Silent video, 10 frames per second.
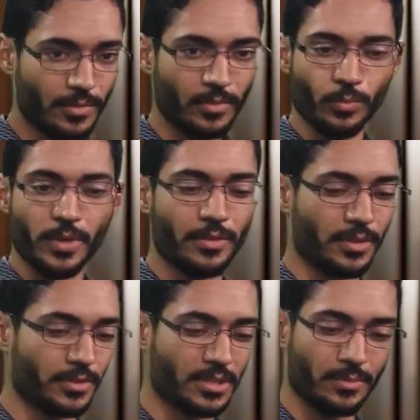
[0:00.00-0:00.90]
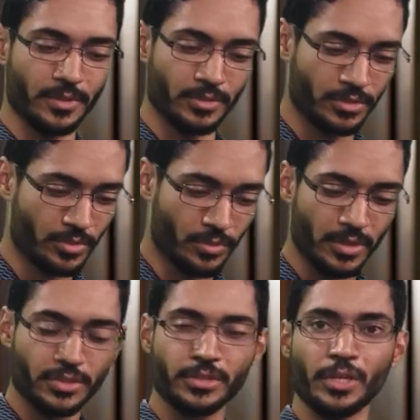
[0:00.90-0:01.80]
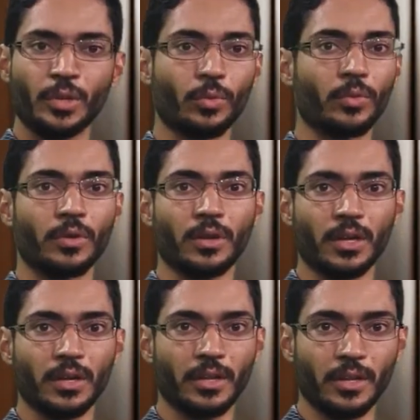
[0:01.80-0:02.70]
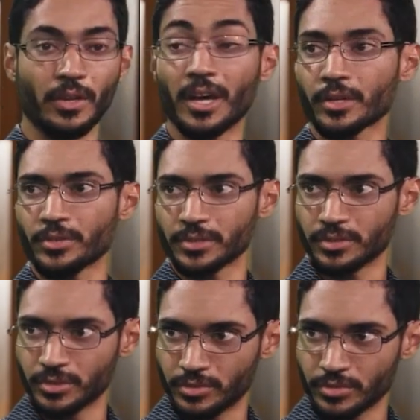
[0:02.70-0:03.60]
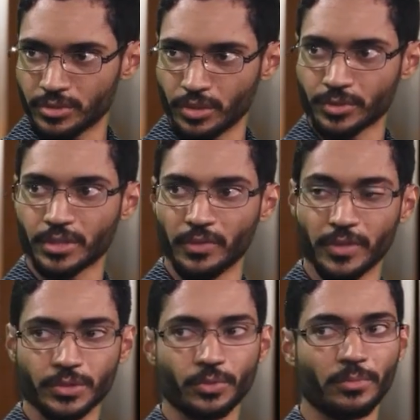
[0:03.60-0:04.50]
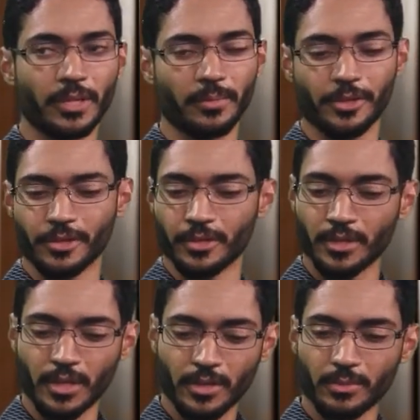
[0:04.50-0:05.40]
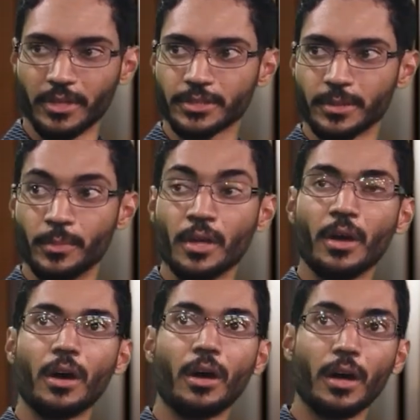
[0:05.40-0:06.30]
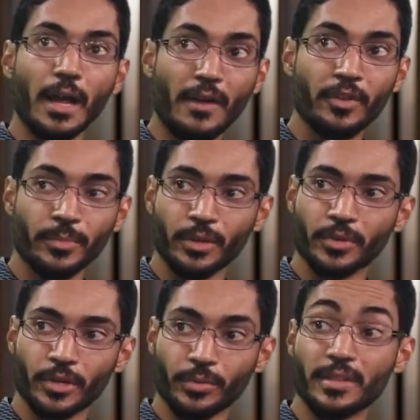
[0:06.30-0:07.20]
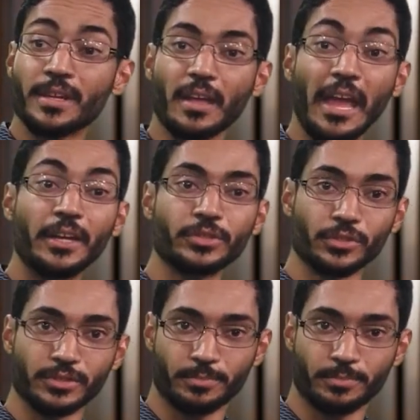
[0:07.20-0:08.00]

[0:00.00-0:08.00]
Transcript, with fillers: whether someone's Christian or uh, non-Christian Jewish individual, maybe they're they're Muslim everybody would agree that angels